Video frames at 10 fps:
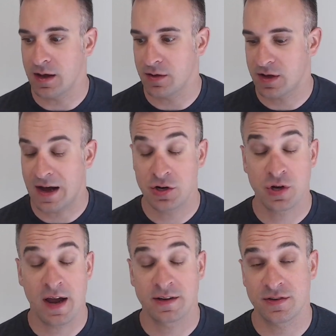
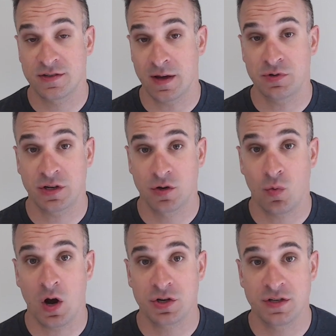contract is subject to
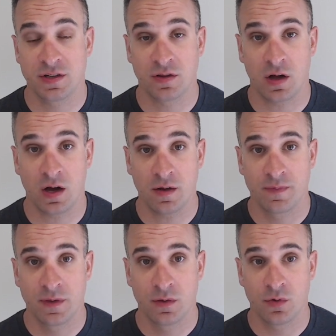Washington law,
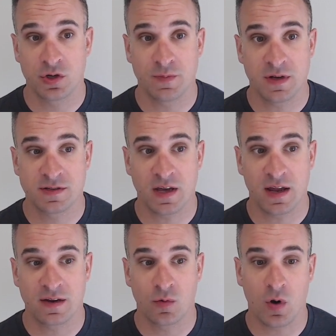which means
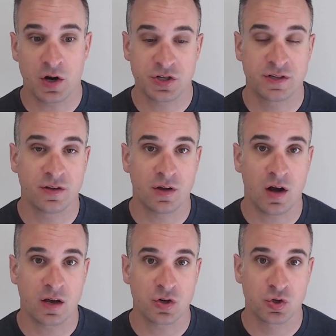that Washington
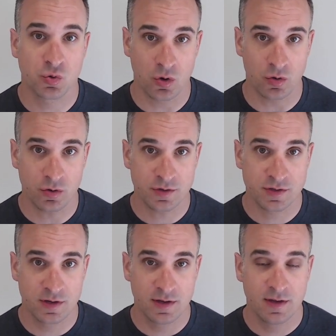law
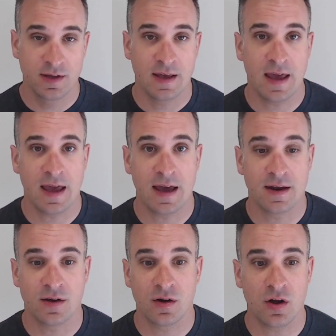controls,
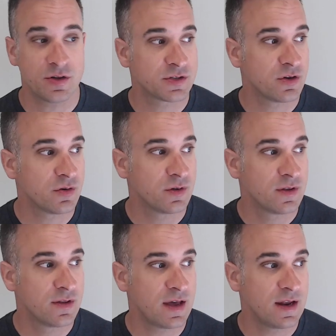and also
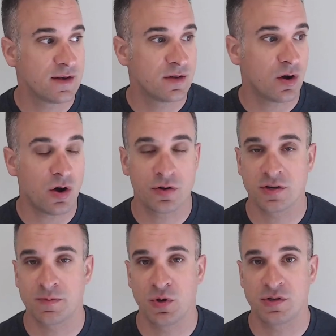that all
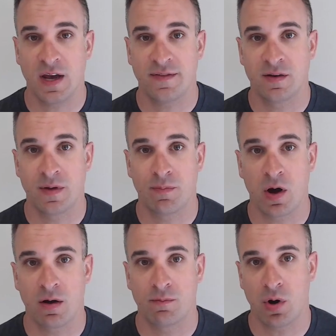disputes have to be
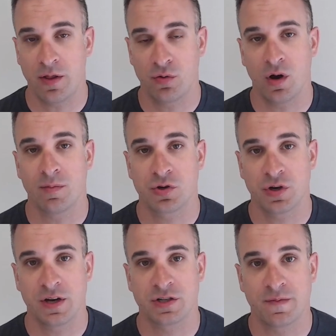brought through
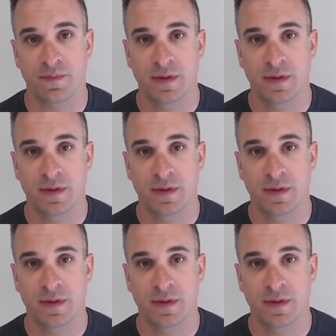arbitration.